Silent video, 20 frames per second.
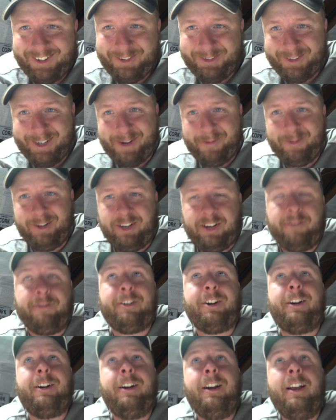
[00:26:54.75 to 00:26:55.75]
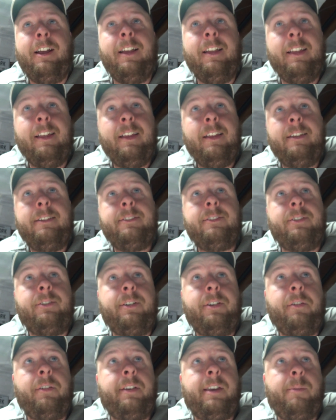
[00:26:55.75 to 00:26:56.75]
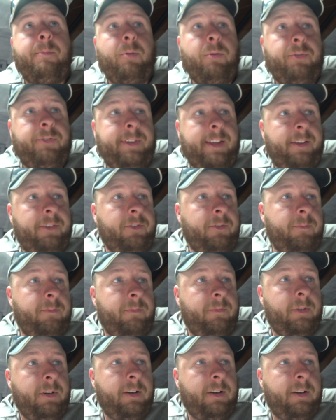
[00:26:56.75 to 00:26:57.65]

That's what I'm looking for. So I know the depot sells them.